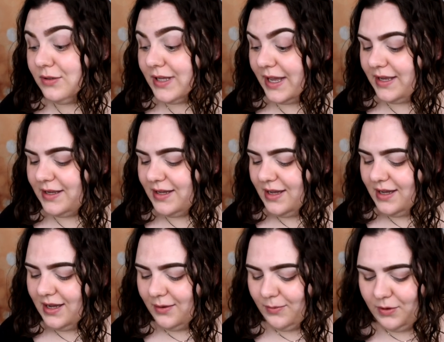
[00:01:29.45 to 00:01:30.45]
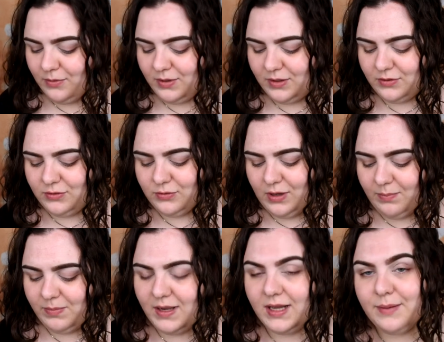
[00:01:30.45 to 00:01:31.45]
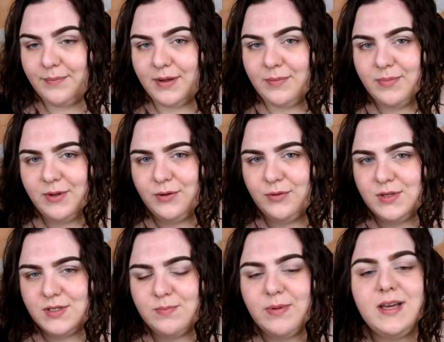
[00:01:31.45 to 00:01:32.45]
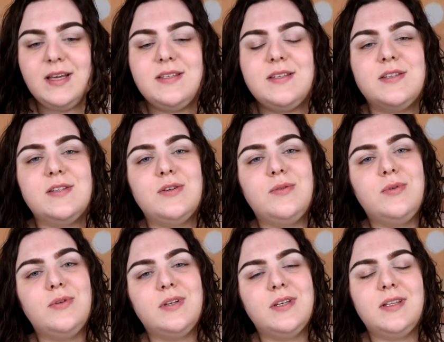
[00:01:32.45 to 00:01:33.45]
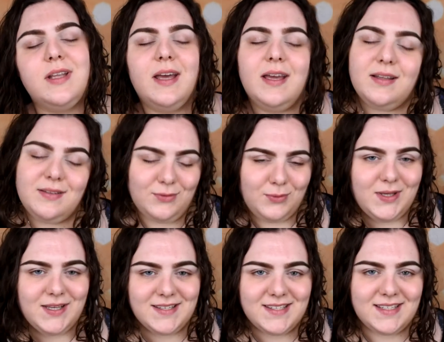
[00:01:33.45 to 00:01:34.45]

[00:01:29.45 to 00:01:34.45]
Okay, I'm going to apply my P.Louise base, zoom you in and we can